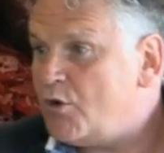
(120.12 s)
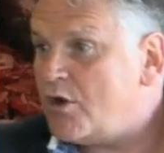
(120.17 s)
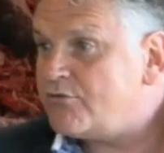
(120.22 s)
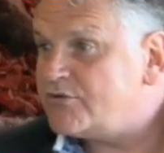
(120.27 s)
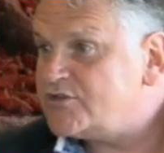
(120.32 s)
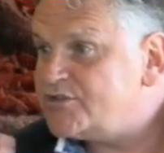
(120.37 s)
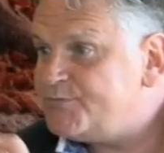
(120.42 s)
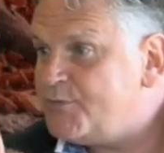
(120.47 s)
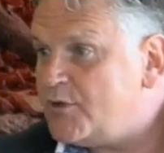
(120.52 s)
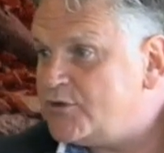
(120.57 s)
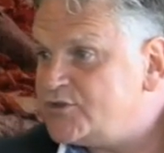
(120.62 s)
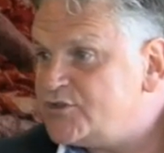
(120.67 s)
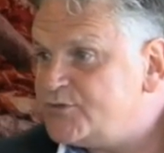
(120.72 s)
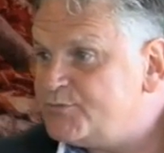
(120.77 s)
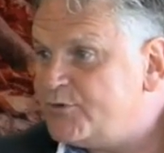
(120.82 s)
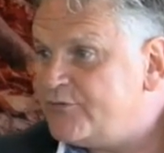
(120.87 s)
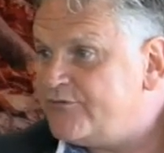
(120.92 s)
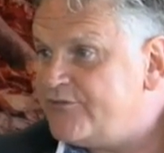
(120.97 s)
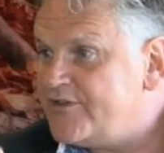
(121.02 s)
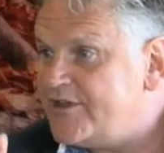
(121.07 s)
are
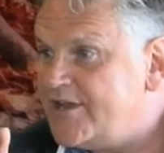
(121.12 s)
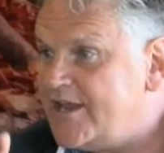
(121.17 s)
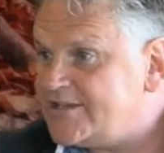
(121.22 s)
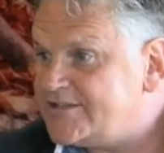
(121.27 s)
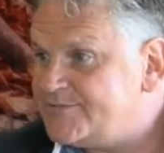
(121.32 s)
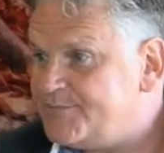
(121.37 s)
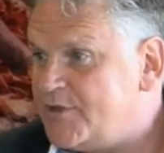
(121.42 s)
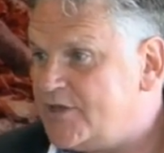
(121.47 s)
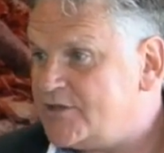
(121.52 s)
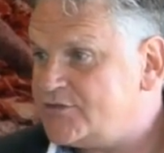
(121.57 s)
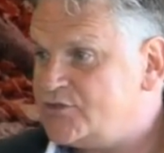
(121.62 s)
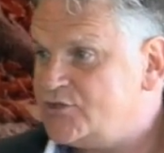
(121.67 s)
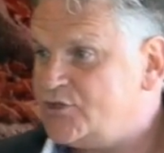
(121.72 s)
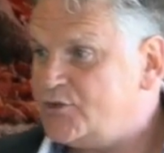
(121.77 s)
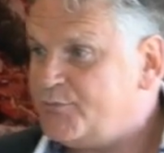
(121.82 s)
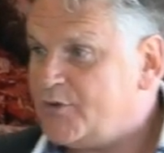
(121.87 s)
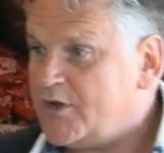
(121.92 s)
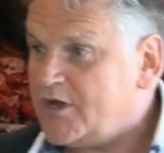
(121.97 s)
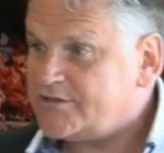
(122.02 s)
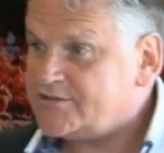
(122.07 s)
responsible for the next person you
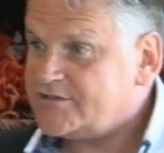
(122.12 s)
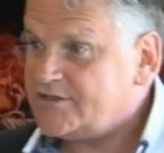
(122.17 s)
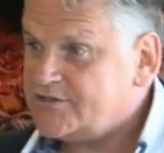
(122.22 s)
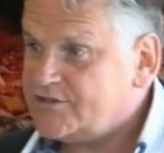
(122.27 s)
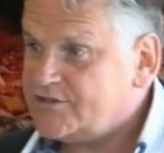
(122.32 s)
pass it